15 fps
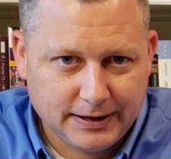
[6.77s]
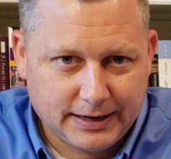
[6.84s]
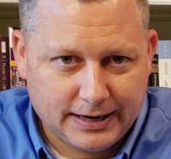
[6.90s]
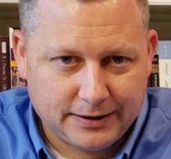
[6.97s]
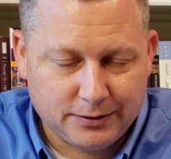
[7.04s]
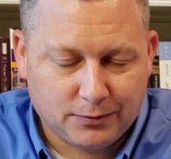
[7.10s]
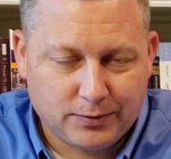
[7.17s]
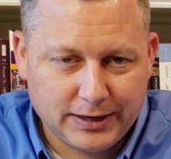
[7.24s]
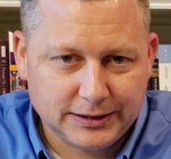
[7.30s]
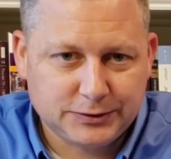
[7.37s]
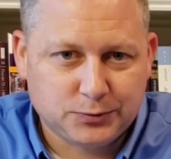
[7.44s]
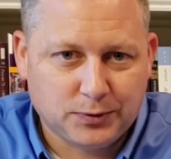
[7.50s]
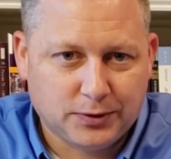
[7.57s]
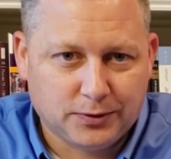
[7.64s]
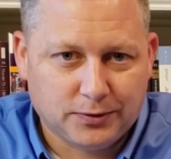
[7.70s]
and the rest
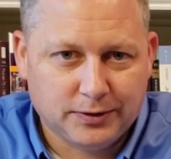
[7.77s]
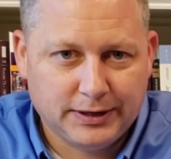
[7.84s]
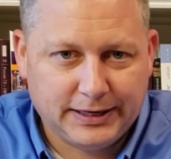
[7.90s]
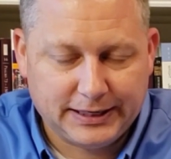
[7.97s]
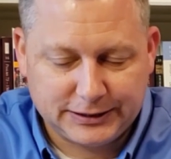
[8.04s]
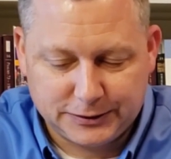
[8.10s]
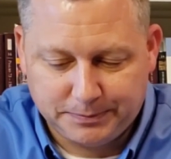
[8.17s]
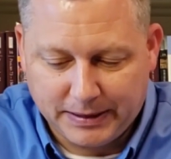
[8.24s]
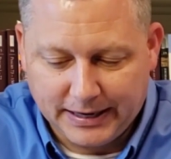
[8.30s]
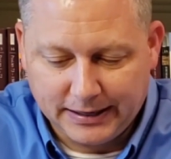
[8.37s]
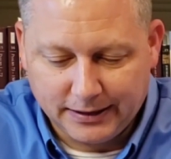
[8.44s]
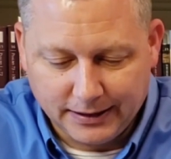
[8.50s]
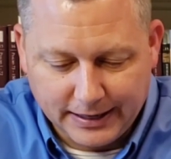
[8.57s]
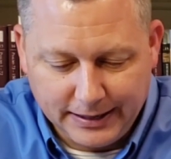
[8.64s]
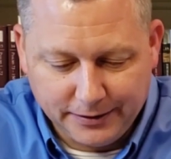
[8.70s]
will expand
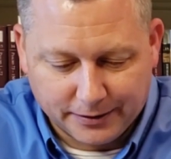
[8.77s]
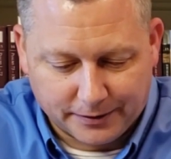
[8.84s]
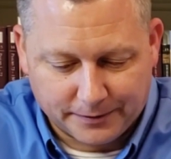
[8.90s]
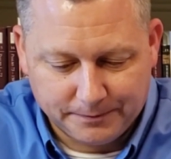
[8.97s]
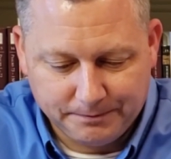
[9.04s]
later.